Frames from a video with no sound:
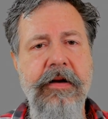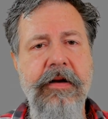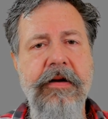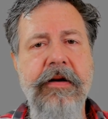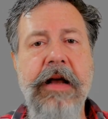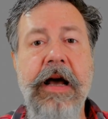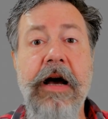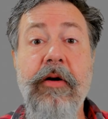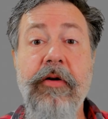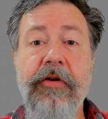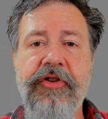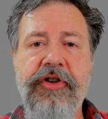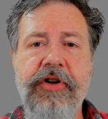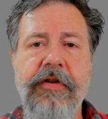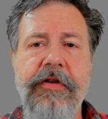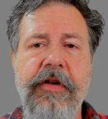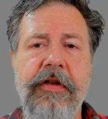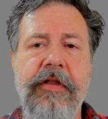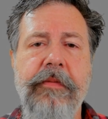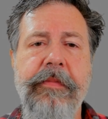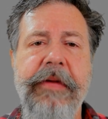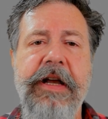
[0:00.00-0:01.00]
Now I'll show
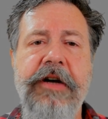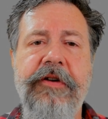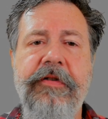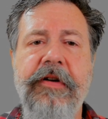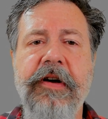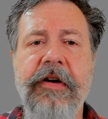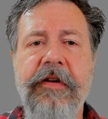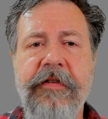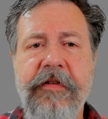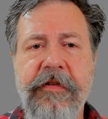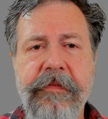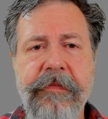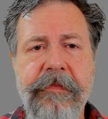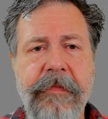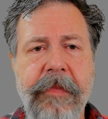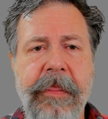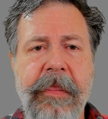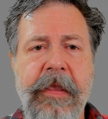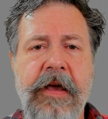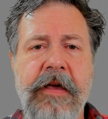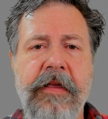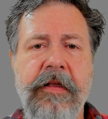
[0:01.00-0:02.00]
you the matrix.
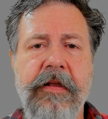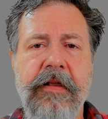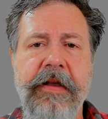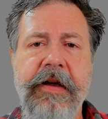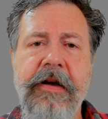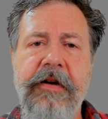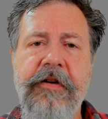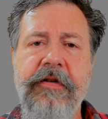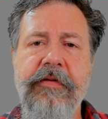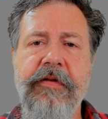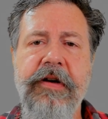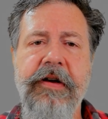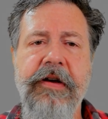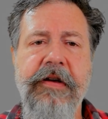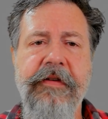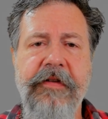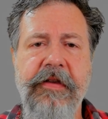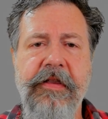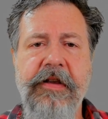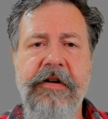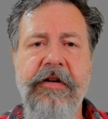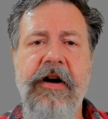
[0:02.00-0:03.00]
The link to it is
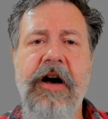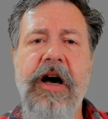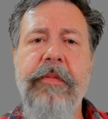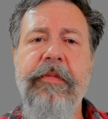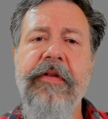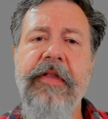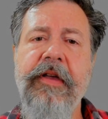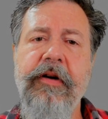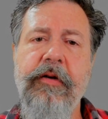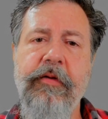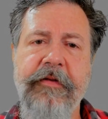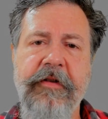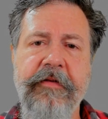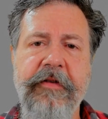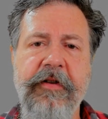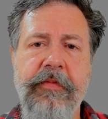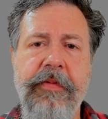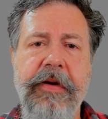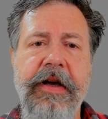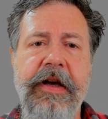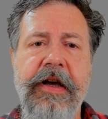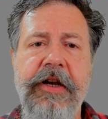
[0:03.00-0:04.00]
at the top of the
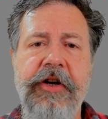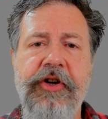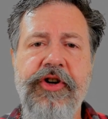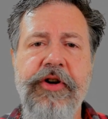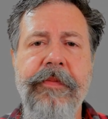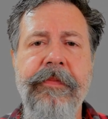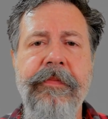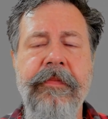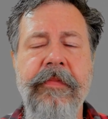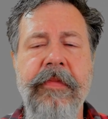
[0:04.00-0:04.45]
overview page.